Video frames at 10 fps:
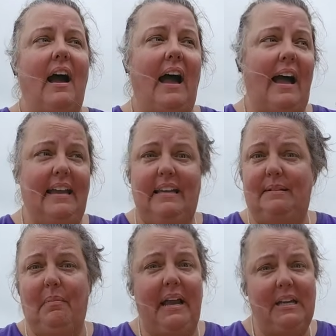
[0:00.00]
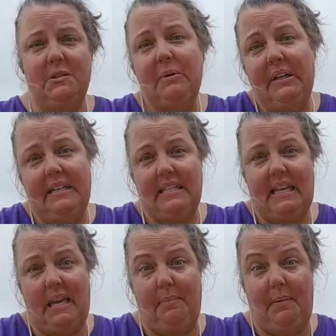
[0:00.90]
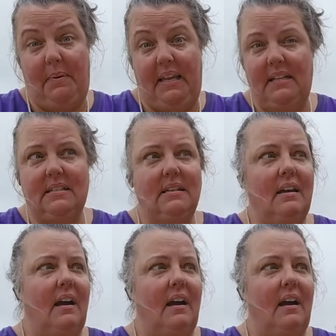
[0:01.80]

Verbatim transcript: I, in my experience, it can't be beat.